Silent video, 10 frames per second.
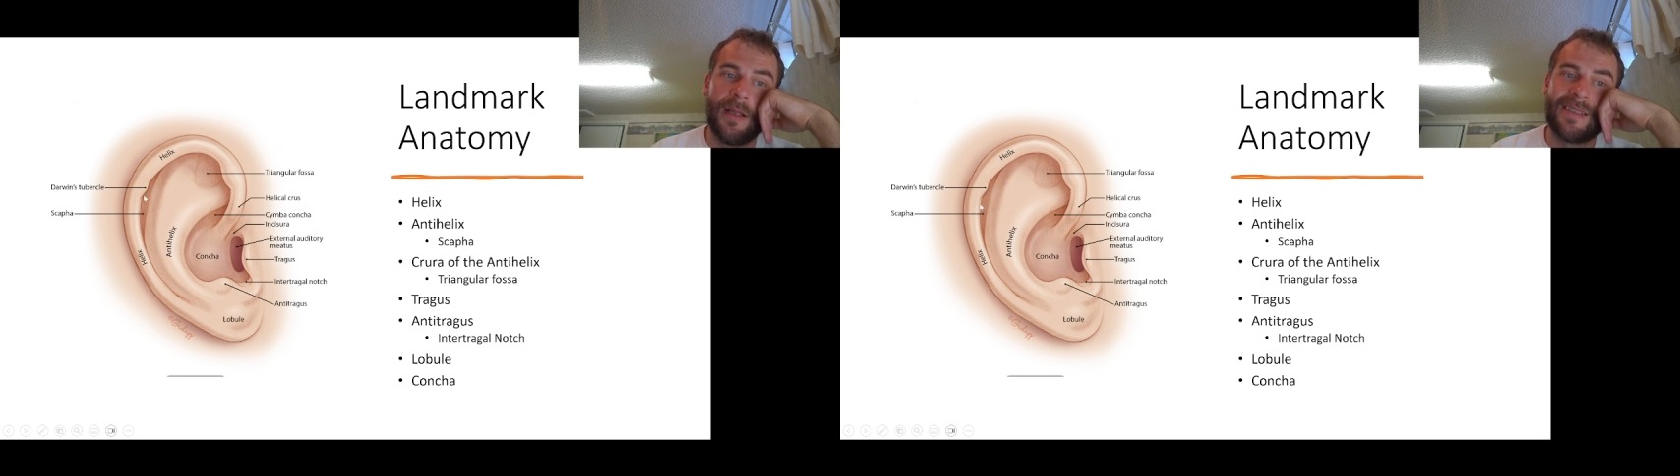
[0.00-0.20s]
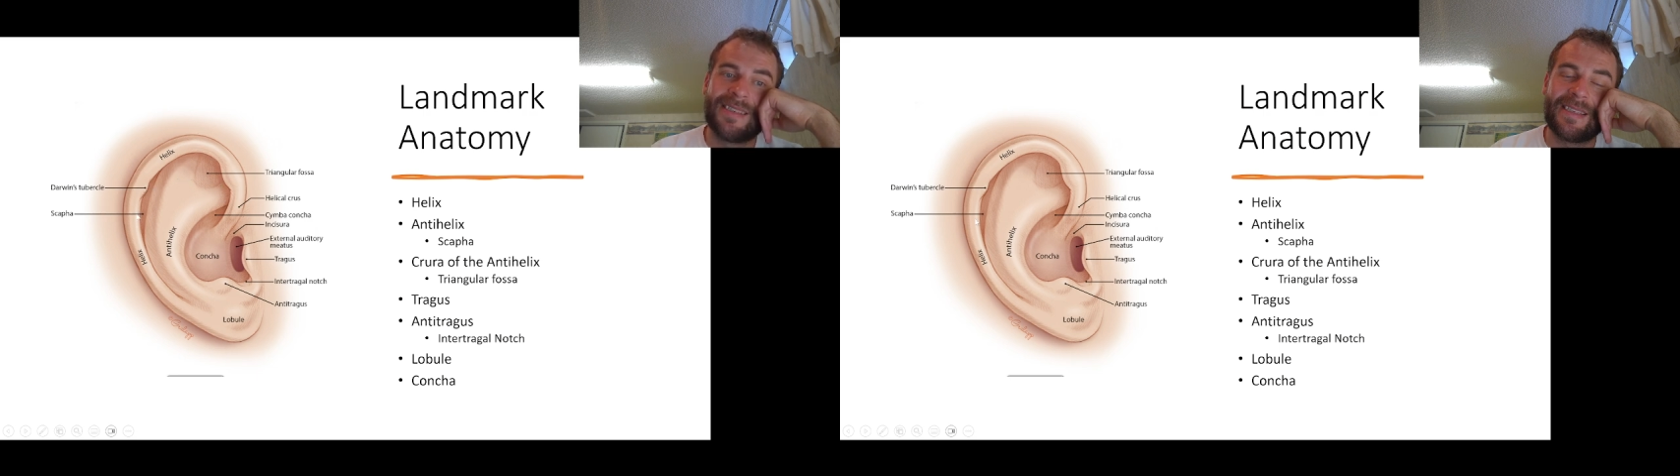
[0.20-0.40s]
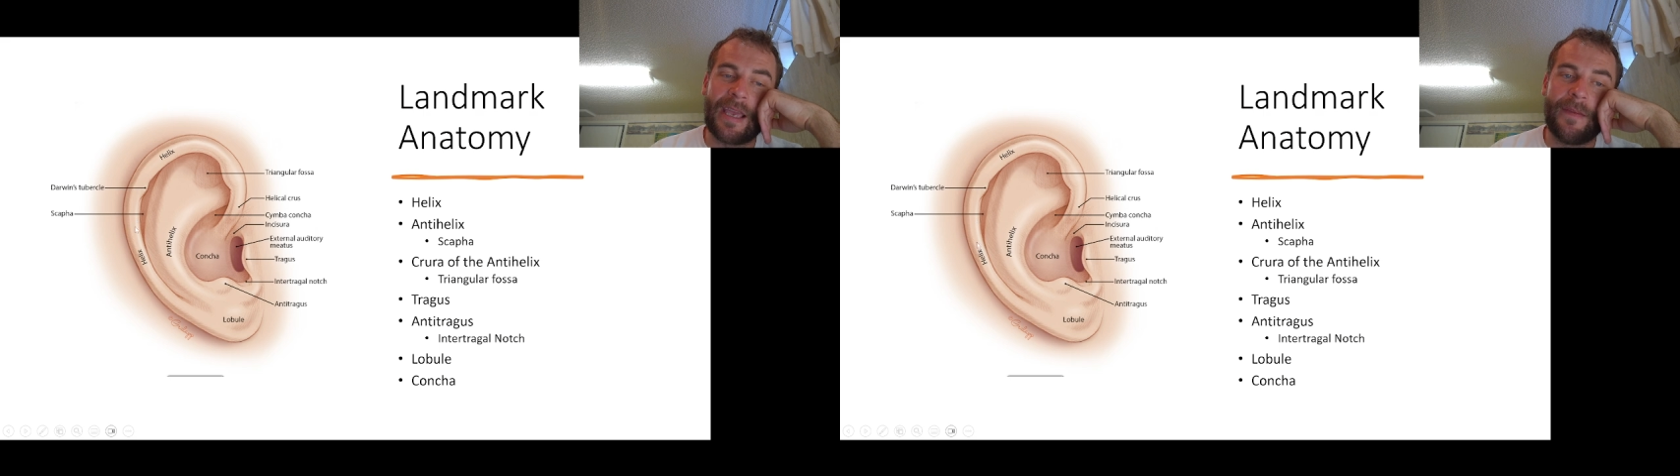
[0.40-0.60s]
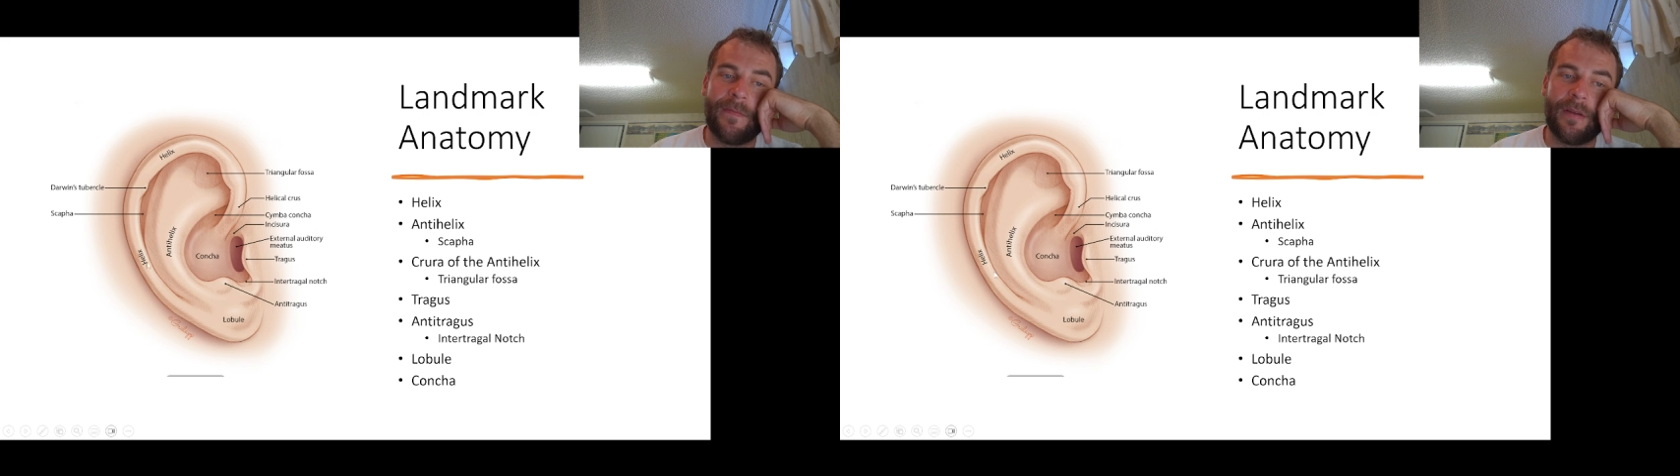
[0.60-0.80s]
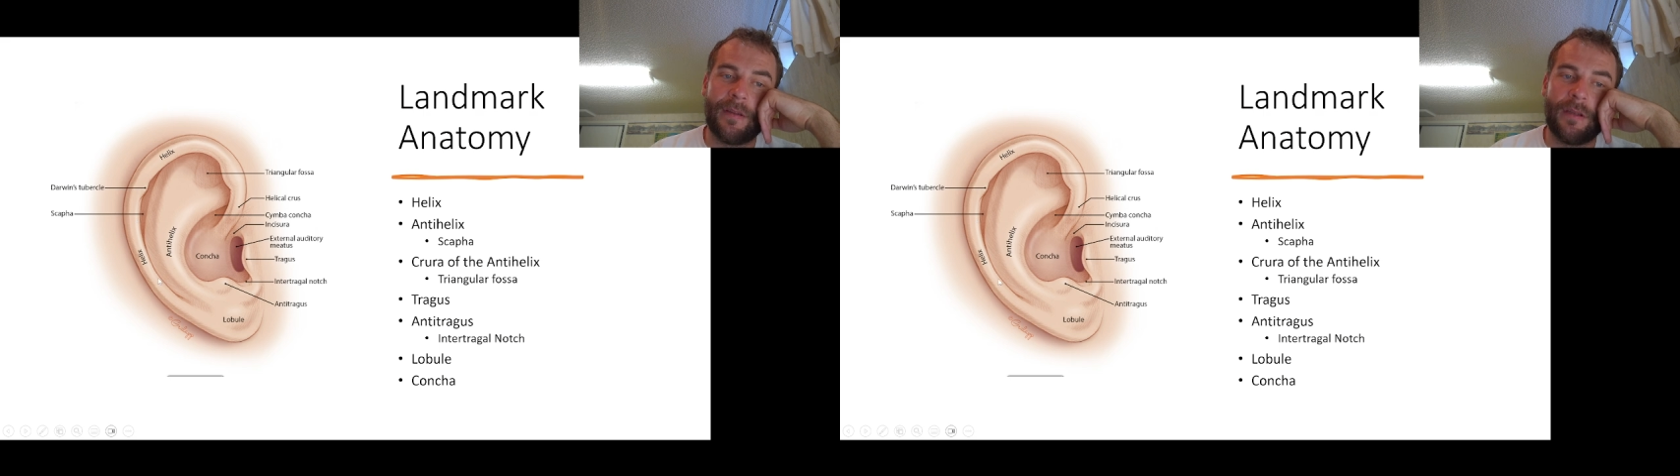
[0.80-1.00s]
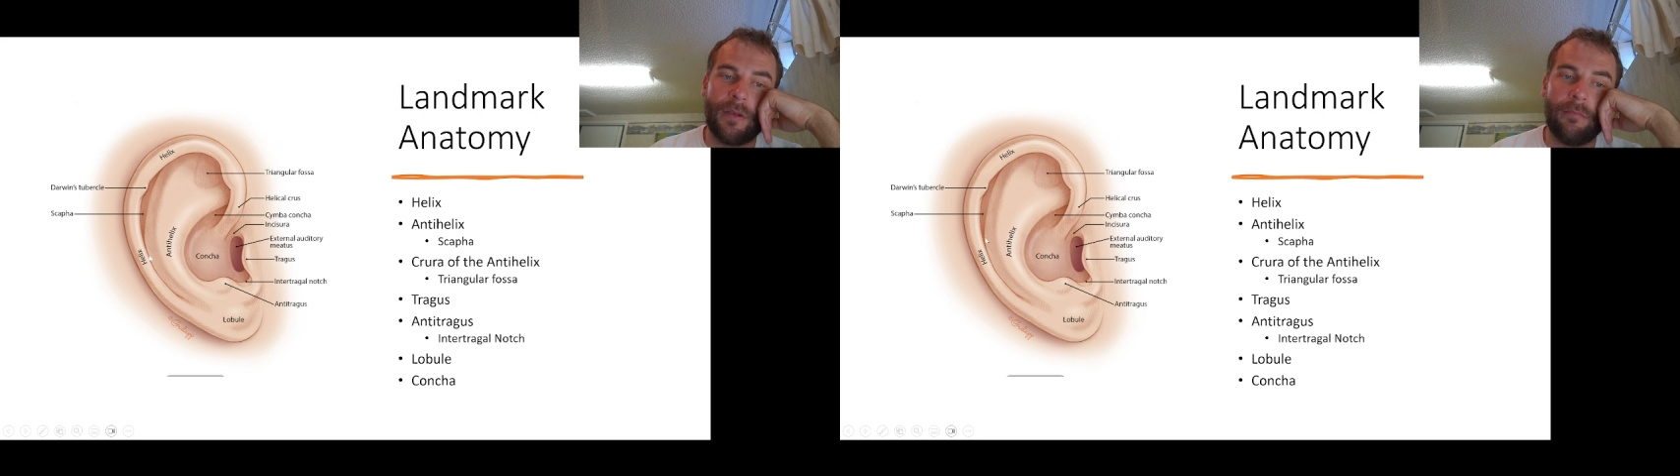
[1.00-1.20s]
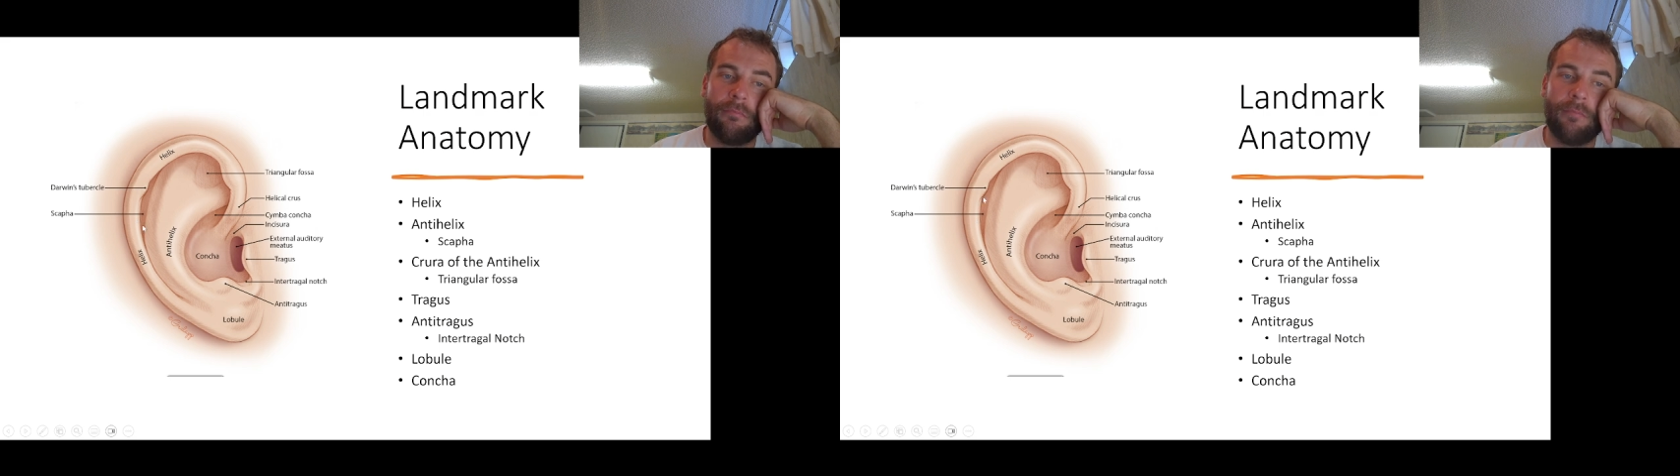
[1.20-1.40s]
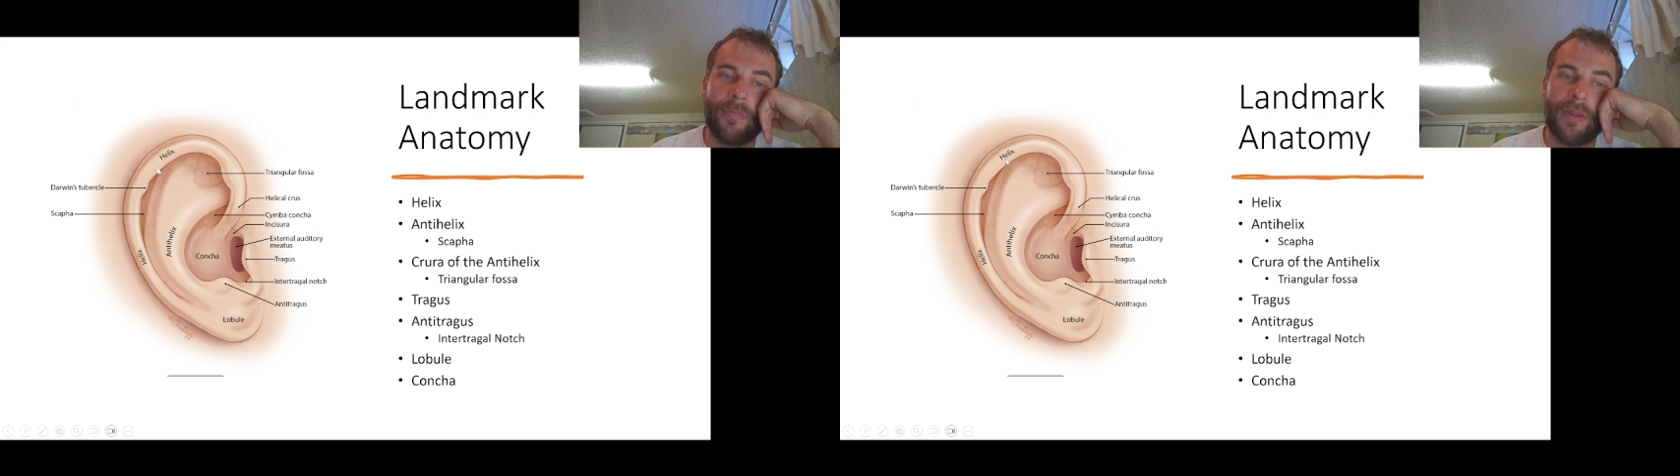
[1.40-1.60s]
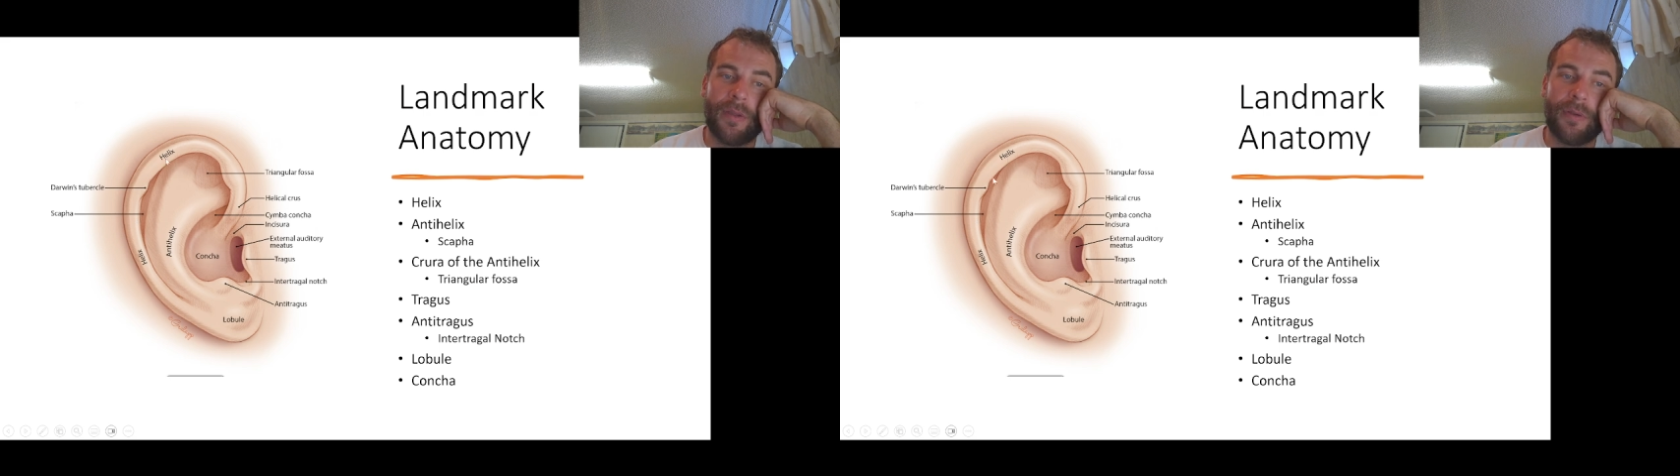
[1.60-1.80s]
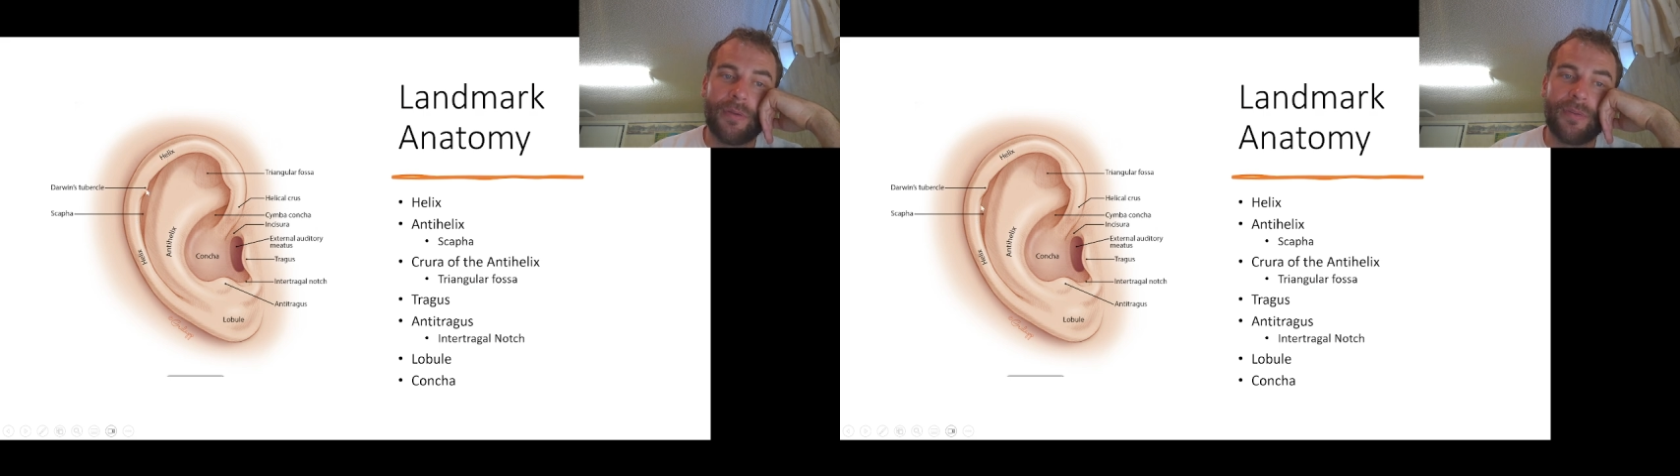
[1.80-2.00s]
Scapha, the
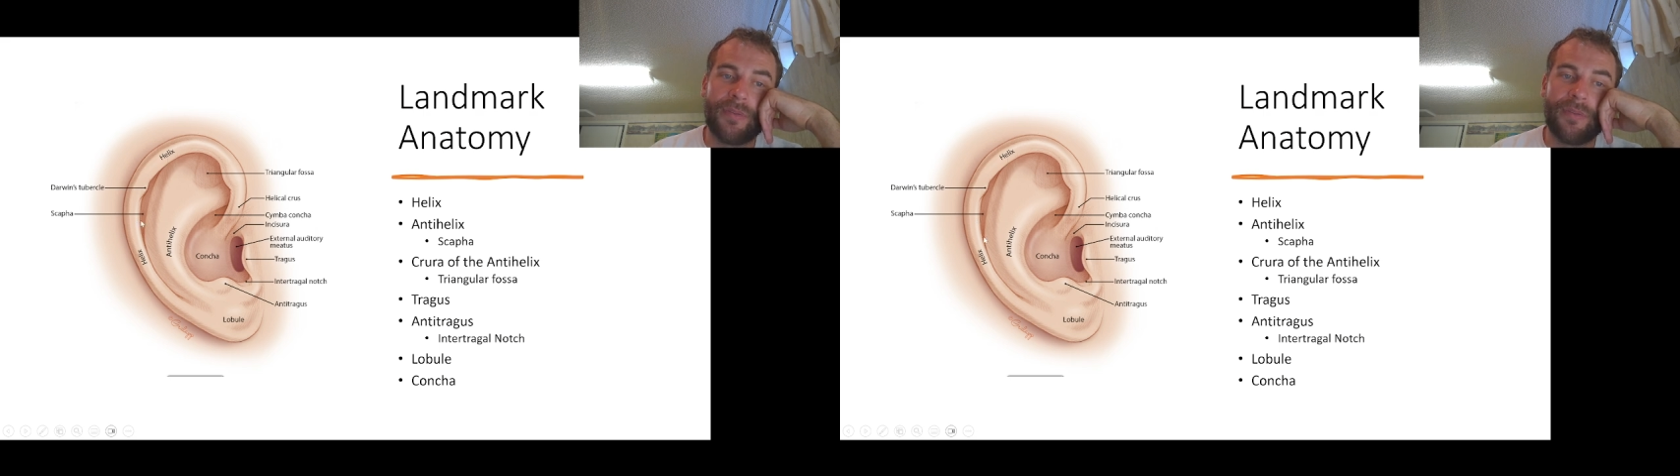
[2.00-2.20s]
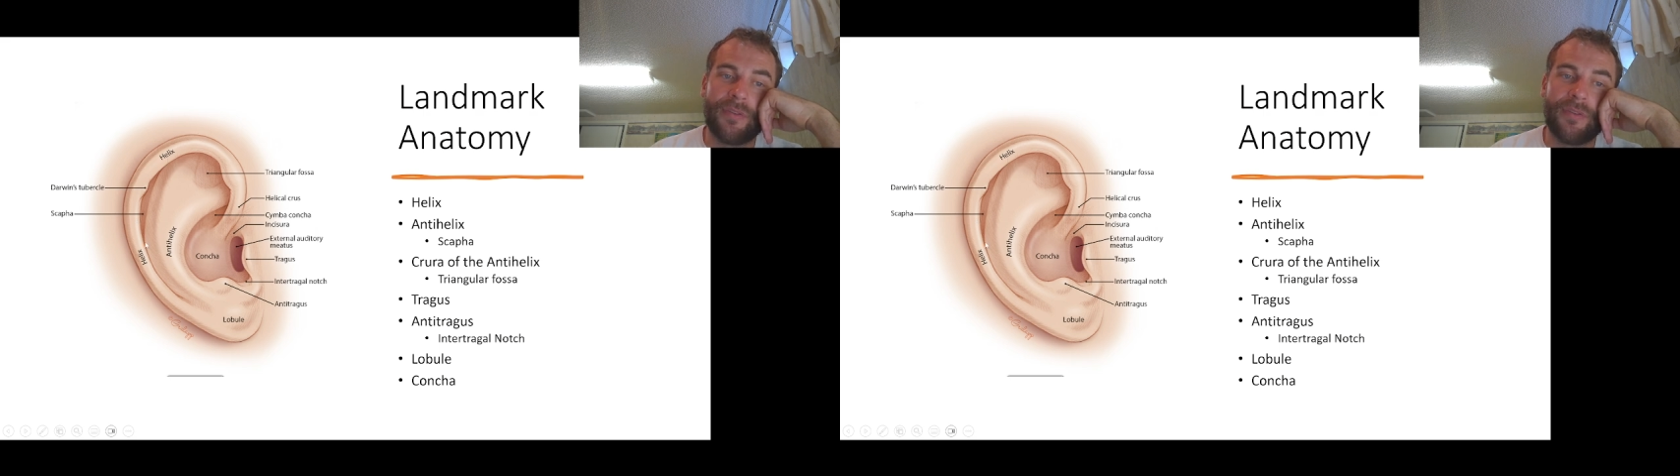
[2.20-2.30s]
little